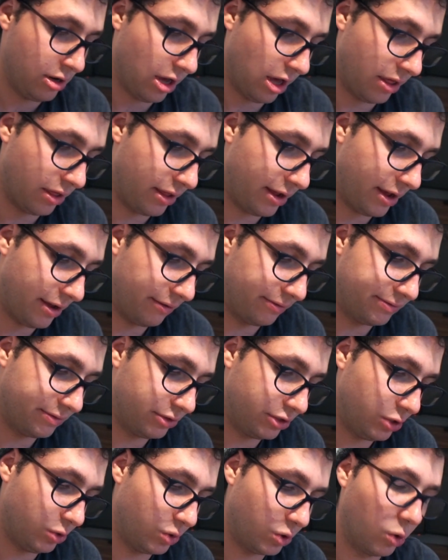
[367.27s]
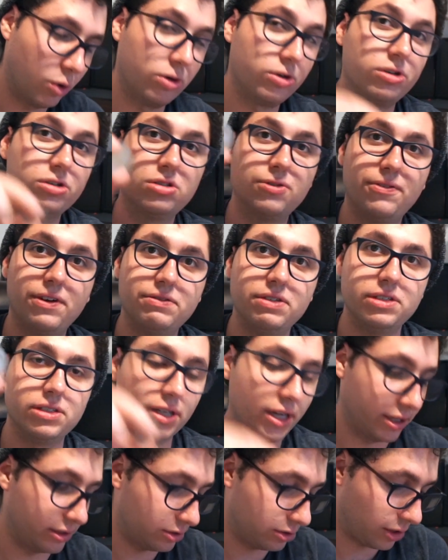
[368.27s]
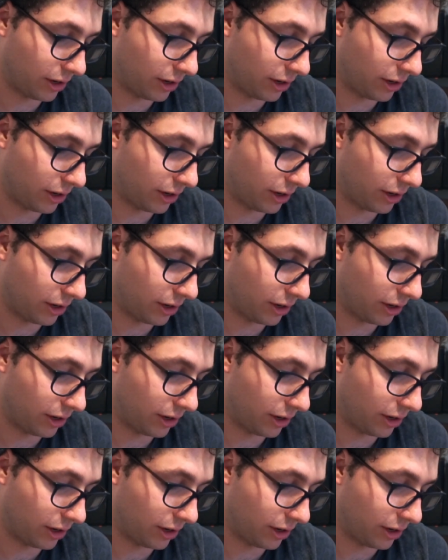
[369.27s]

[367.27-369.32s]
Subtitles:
And I have 2 quarters, 50 cents.